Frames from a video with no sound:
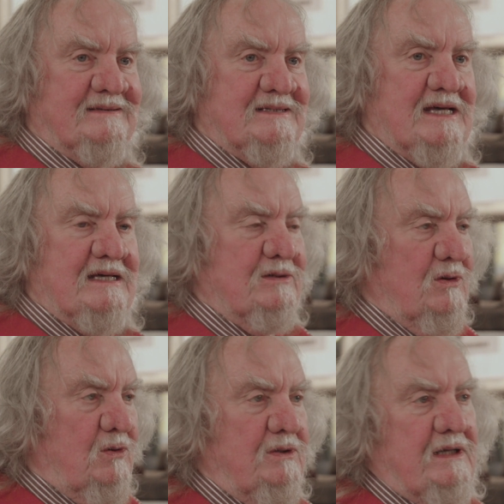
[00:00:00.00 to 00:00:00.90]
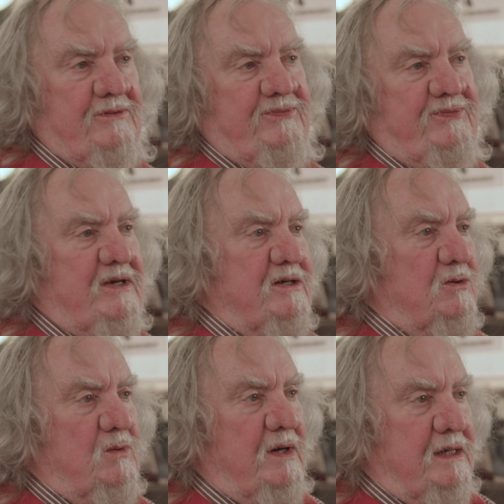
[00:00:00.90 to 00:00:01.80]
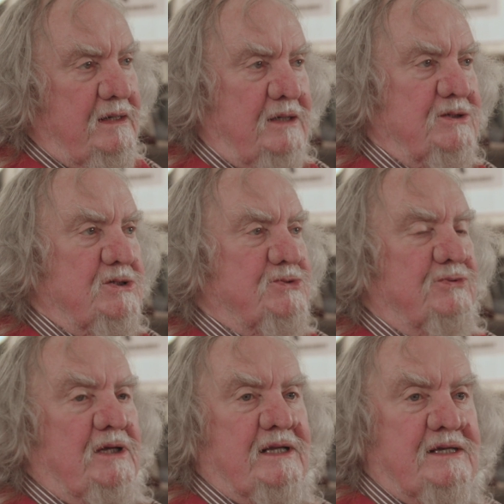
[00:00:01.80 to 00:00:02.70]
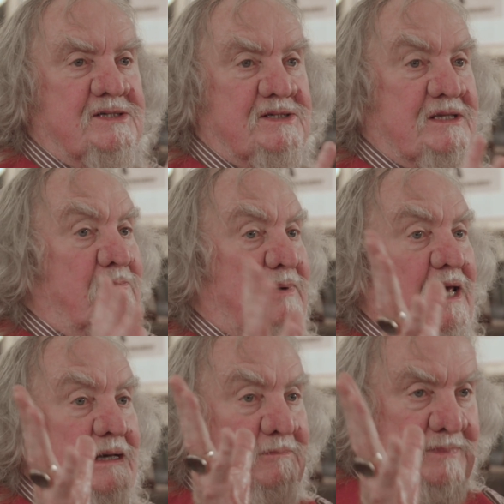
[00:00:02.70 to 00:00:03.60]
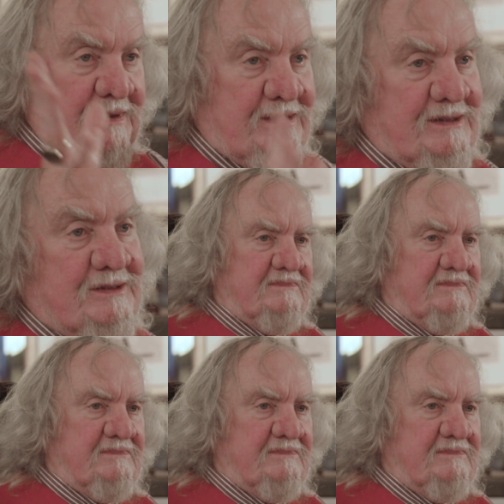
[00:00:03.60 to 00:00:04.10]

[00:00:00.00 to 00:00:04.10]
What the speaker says: taken all that fear away and just released the black bird.